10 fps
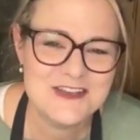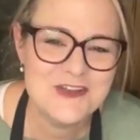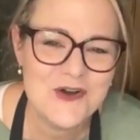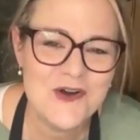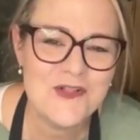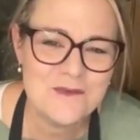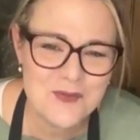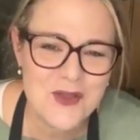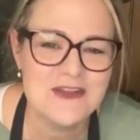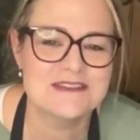So you're
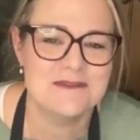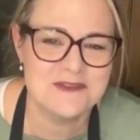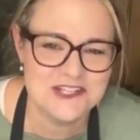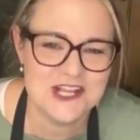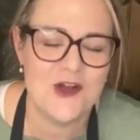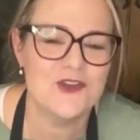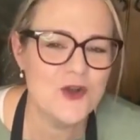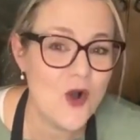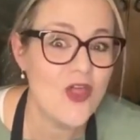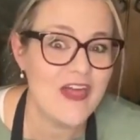the person, Michelle,
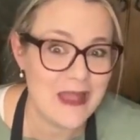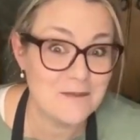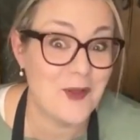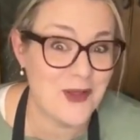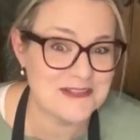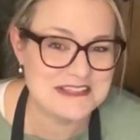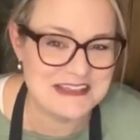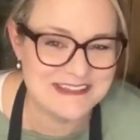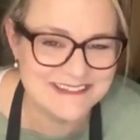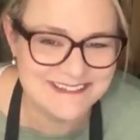you're that
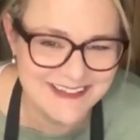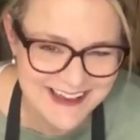person.